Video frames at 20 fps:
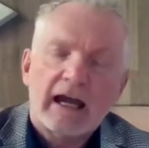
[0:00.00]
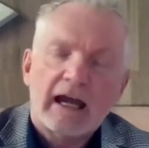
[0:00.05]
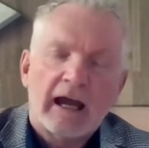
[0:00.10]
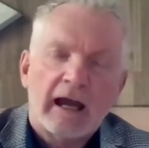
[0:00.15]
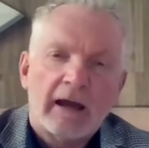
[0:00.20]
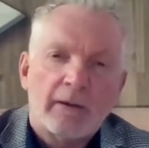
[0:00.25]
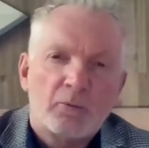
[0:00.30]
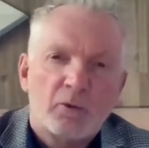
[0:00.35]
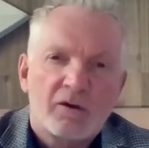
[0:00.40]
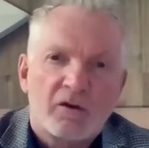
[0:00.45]

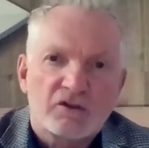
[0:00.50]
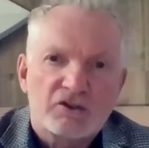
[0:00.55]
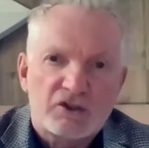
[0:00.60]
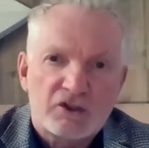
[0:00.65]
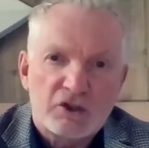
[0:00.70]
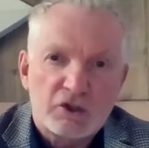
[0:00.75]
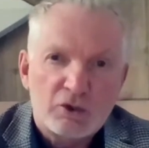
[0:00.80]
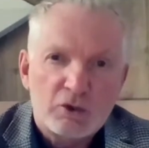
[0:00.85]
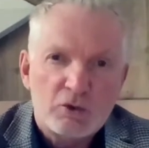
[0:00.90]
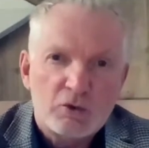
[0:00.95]
We've got
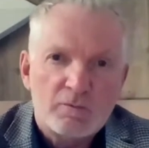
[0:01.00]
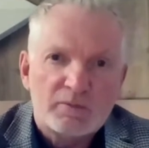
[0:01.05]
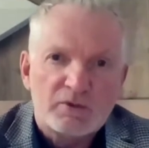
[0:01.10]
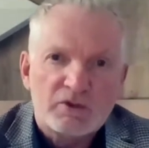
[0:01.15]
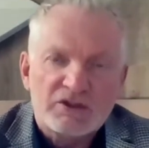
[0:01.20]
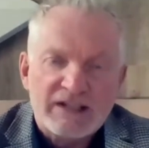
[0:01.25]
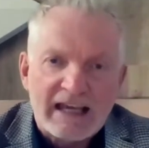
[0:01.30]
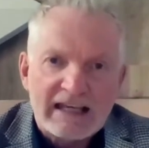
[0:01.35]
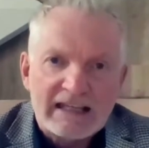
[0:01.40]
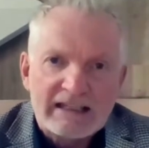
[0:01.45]
two
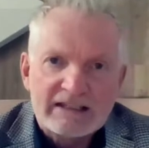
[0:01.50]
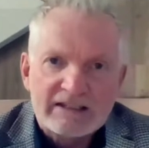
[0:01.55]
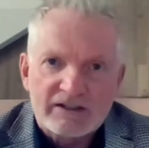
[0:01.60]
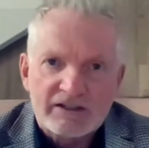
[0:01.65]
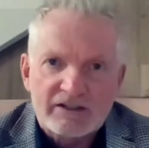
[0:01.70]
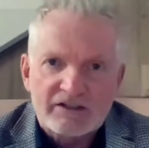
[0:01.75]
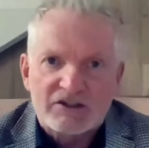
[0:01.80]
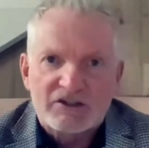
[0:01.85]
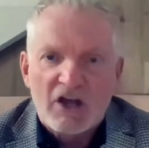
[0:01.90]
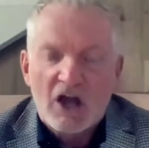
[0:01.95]

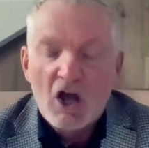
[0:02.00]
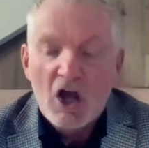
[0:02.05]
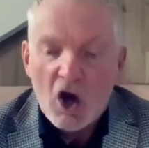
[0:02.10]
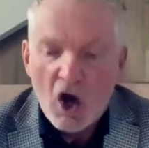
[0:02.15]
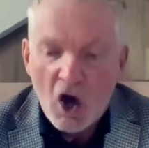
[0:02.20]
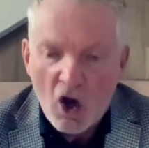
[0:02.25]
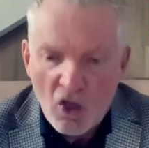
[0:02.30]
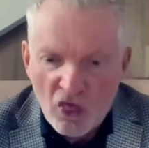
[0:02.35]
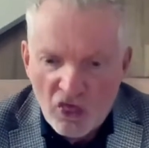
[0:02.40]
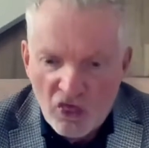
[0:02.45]
presenters
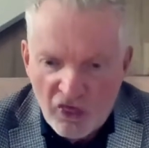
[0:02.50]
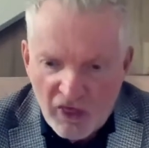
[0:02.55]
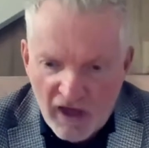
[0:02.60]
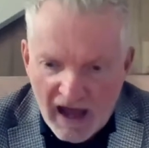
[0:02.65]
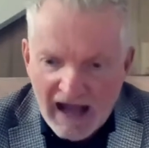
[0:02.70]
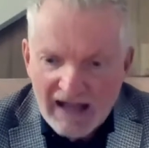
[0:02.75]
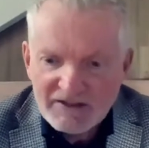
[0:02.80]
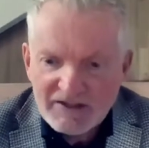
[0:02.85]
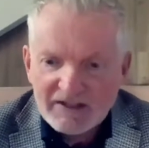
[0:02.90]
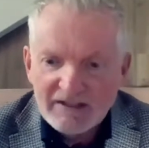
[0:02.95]
on
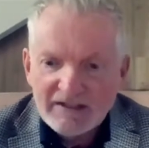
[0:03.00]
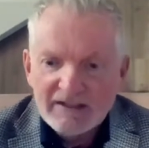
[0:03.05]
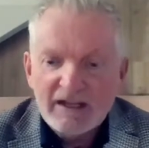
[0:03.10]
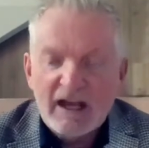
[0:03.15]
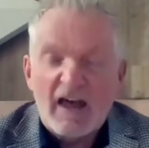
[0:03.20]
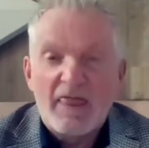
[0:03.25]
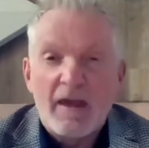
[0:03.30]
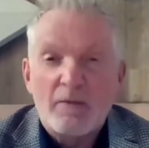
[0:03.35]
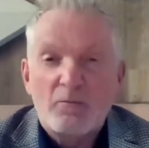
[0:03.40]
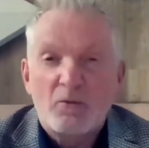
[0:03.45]
that,
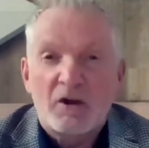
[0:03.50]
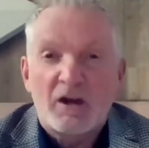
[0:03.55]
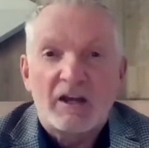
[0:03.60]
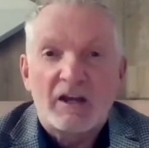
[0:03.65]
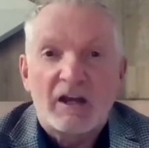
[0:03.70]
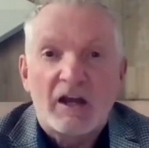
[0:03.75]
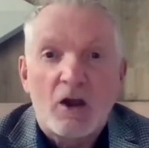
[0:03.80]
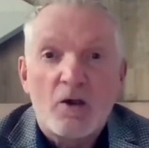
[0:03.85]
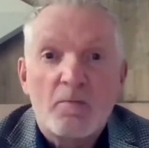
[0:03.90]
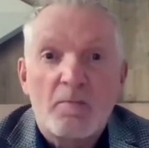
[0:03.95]
and then we're
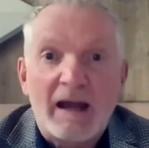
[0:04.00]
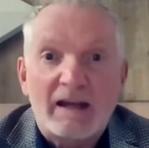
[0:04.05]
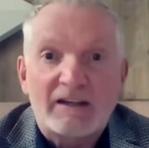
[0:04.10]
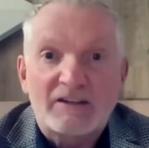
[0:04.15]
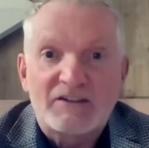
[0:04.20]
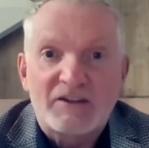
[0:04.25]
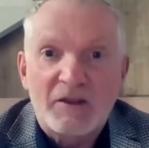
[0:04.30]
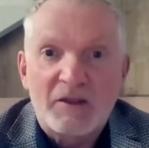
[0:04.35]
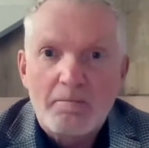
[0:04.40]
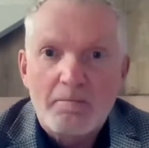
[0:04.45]
going to go
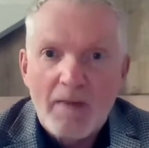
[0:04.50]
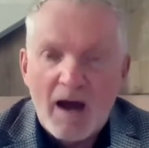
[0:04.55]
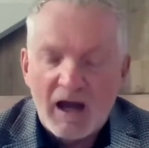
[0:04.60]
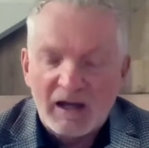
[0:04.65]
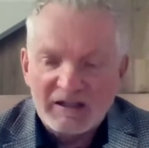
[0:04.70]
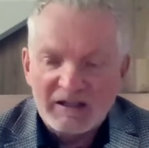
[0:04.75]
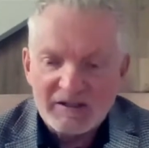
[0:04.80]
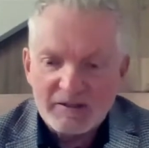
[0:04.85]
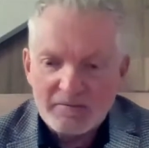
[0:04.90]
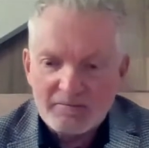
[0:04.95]
back to the
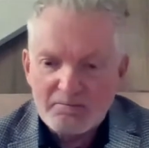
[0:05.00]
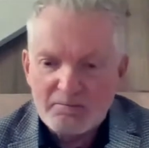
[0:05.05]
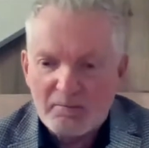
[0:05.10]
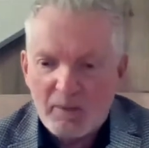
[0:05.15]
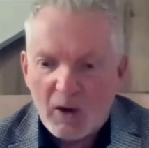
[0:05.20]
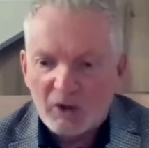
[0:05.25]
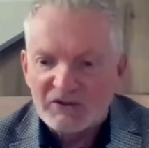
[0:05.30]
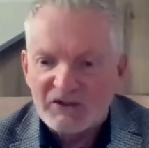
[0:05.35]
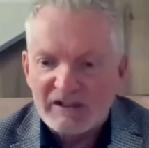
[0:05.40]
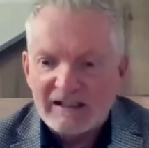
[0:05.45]
mind and
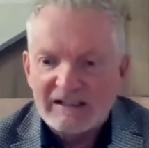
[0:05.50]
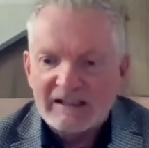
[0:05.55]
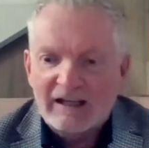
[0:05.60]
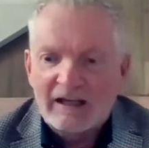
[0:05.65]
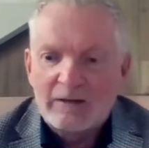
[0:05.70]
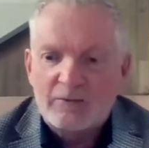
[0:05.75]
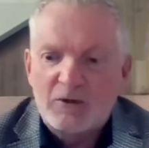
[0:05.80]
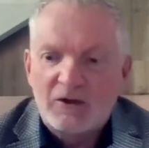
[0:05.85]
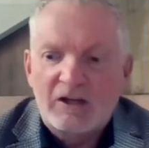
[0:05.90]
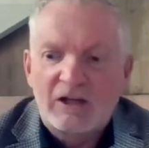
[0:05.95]
body,
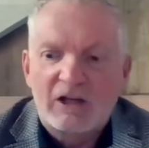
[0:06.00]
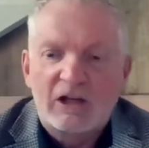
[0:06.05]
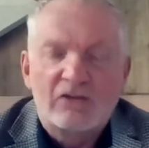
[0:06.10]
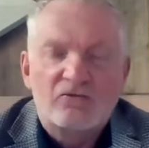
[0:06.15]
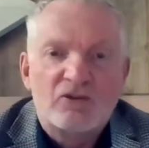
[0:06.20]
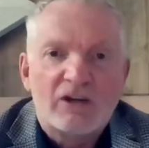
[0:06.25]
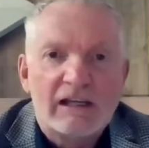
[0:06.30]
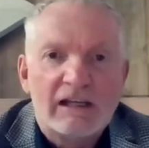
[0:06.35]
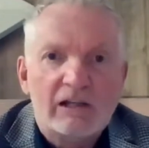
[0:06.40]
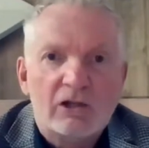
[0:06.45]
and we're going
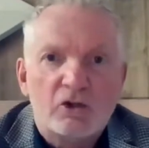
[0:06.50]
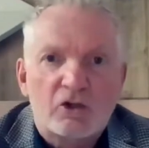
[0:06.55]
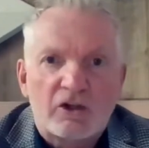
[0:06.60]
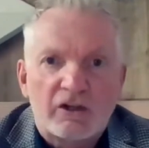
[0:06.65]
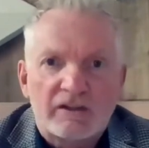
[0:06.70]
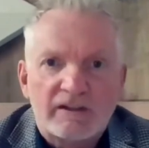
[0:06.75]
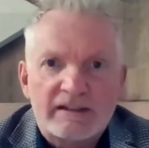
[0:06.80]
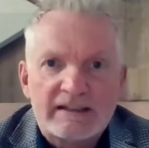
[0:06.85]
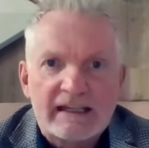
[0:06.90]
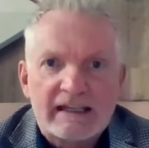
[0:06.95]
to really
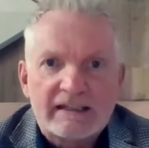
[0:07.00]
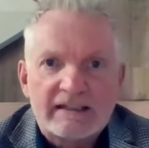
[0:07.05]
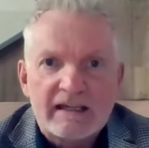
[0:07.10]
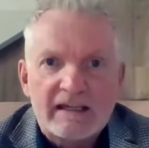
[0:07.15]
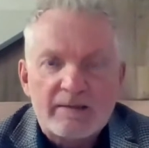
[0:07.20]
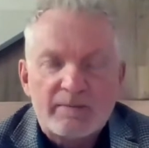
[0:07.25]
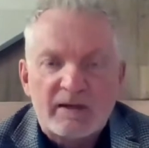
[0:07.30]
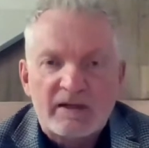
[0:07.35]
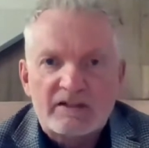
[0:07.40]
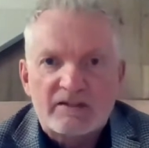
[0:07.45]
dig
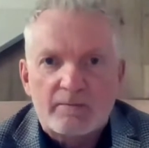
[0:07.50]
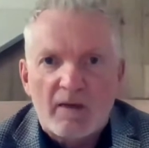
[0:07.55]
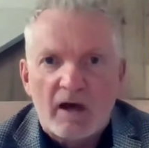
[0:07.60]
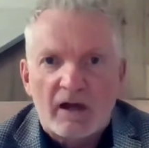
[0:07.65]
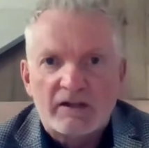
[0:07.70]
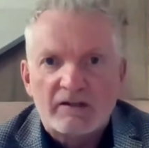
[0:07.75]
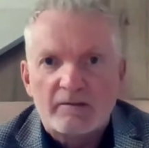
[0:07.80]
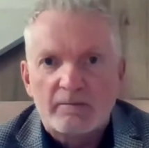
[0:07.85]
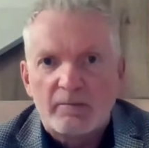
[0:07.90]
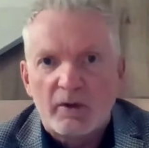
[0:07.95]
deep into
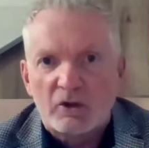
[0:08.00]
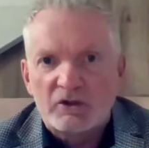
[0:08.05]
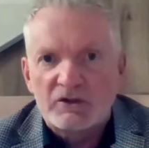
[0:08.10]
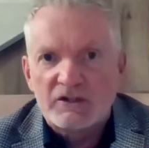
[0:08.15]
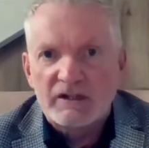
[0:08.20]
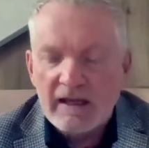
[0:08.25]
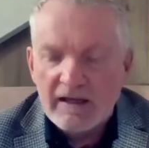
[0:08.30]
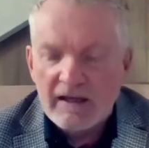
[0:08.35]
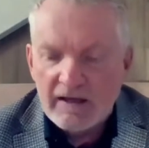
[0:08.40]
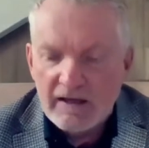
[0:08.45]
mind and
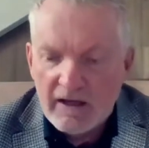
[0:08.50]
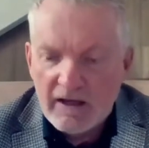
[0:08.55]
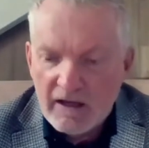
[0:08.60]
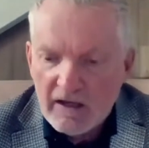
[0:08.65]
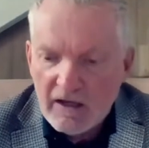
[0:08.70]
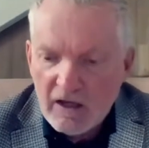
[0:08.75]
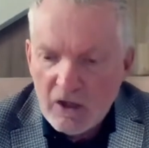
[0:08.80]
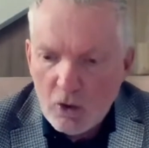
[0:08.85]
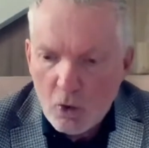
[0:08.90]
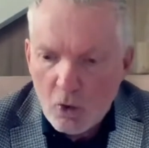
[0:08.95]
body
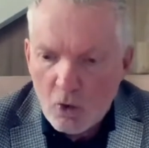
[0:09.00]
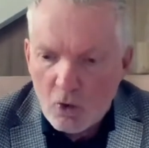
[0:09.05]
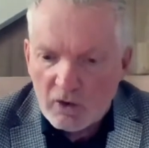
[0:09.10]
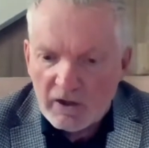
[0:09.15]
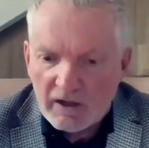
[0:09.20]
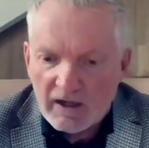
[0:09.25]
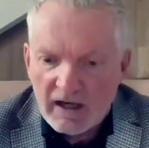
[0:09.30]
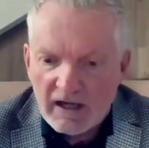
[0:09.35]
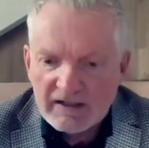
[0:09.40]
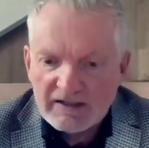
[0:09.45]
in
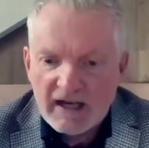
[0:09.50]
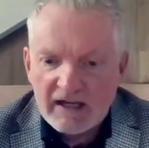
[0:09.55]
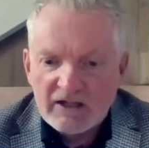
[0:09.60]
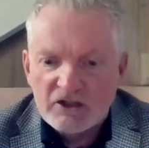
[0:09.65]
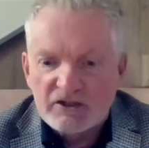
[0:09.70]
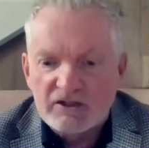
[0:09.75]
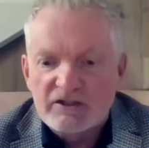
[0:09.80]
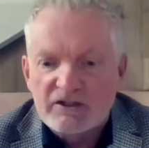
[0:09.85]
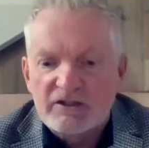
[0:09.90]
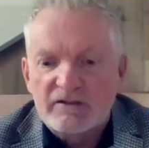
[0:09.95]

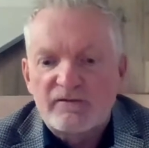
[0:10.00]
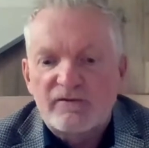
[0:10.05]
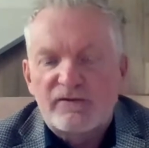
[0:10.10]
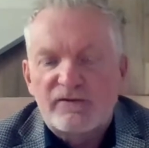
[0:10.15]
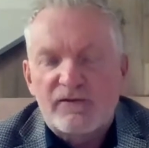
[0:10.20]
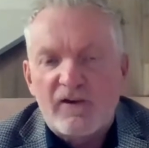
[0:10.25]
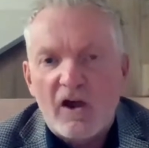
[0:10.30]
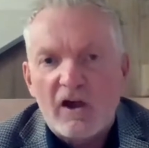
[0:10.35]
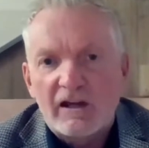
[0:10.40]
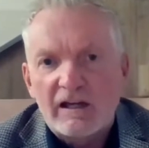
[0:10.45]
organizations. And
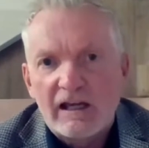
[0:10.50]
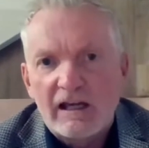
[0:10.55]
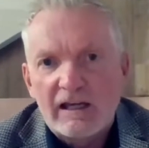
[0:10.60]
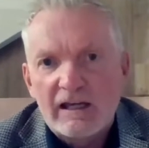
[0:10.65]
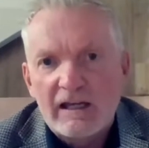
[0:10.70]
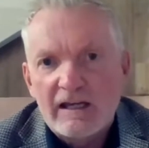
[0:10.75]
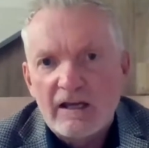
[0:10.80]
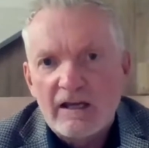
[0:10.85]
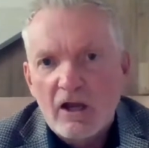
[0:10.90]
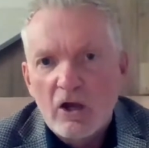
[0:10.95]

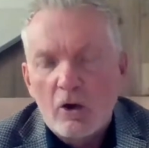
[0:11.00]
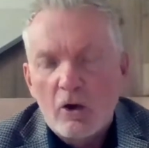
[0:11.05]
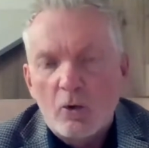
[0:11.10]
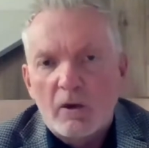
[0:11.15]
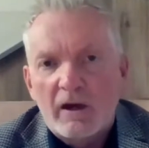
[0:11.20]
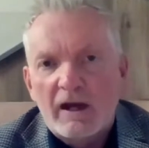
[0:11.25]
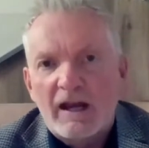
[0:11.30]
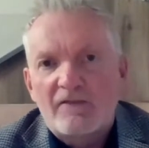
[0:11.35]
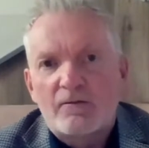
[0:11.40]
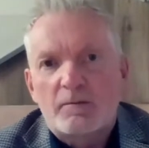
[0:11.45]
finally,
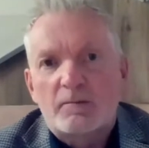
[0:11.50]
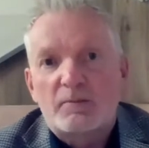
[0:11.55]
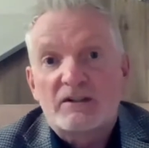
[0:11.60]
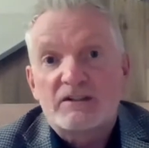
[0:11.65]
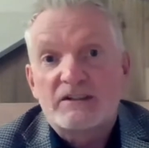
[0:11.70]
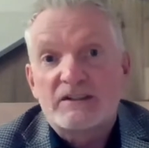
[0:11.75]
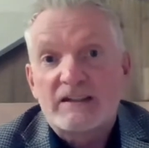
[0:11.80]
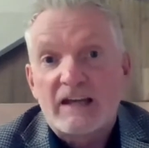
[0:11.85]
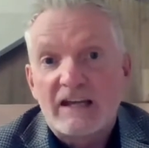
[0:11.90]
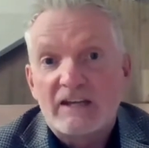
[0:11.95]
we're going to have a
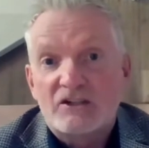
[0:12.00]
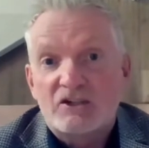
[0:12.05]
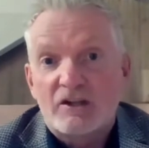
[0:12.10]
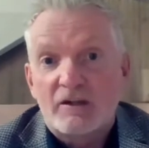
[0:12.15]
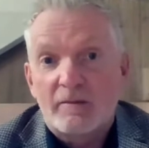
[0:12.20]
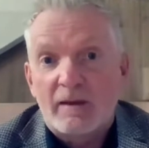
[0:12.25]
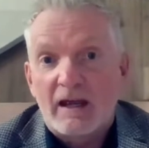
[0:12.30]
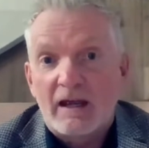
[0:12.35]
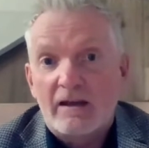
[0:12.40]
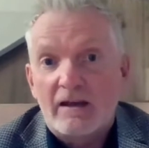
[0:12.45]

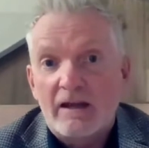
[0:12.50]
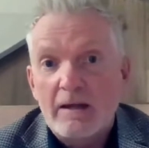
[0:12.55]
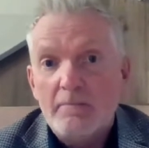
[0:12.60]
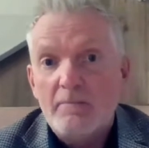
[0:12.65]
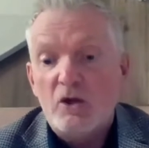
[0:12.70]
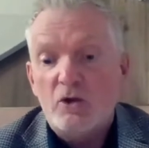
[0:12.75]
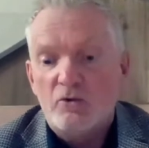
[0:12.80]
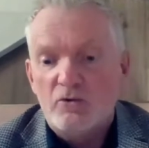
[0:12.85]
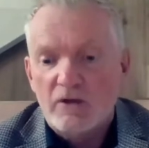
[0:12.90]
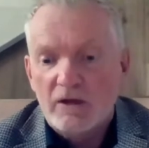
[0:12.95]
presentation about
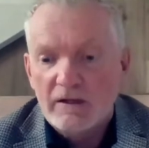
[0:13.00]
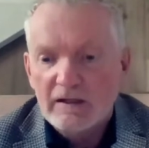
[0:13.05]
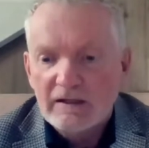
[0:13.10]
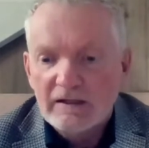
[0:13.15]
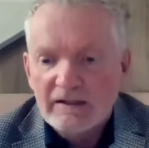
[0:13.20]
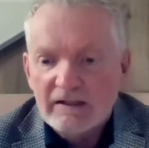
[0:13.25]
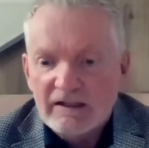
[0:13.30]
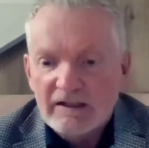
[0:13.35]
Immune.